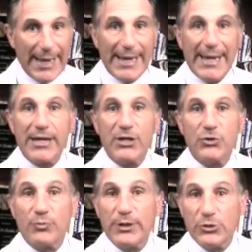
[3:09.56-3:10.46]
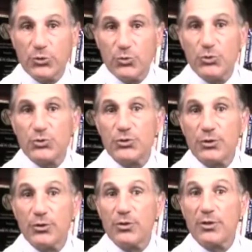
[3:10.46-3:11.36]
it can reduce
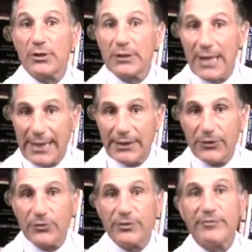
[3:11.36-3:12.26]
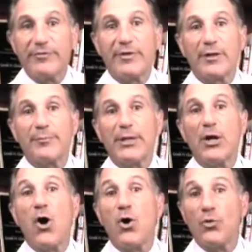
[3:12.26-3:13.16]
the likelihood of developing
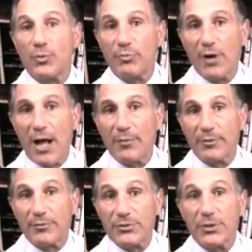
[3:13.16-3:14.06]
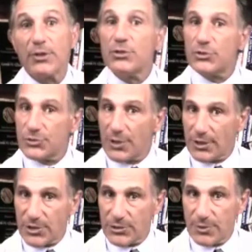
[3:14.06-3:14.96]
other problems,
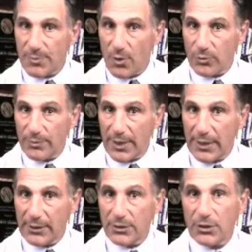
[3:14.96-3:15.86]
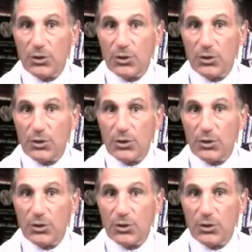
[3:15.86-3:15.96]
such as the bone pain,